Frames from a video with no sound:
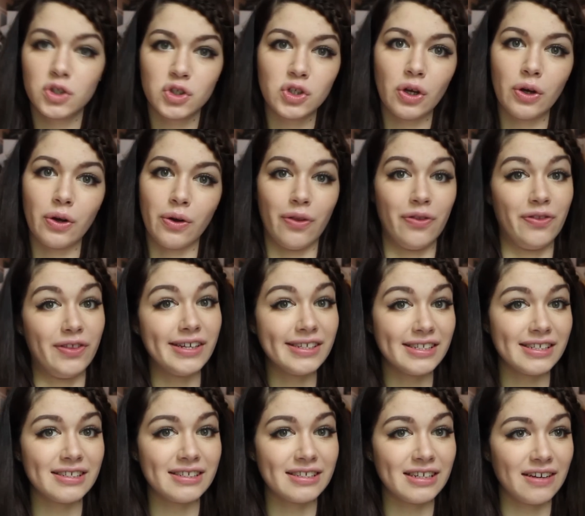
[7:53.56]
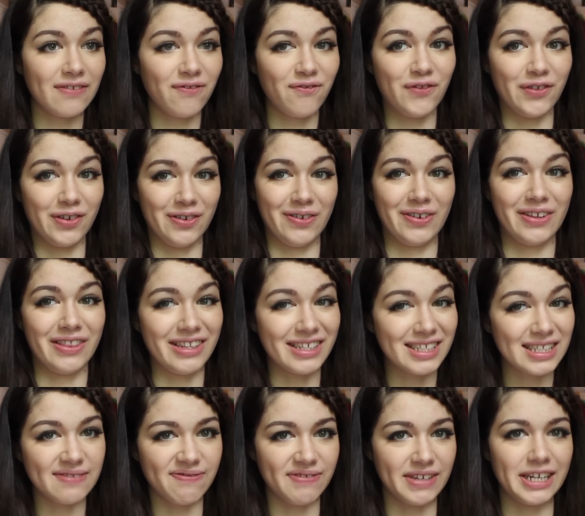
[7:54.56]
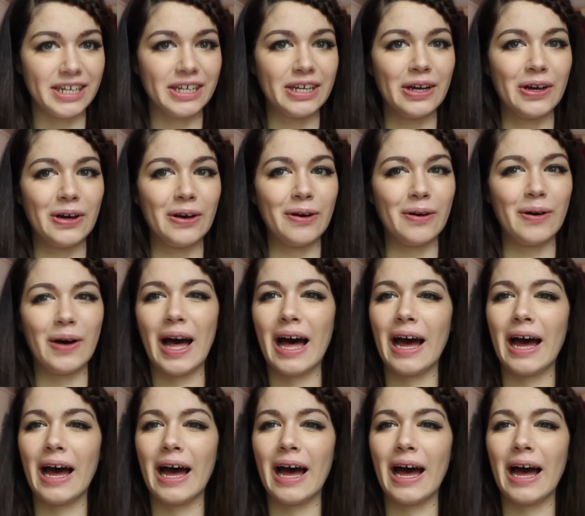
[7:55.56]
So this is it for this video.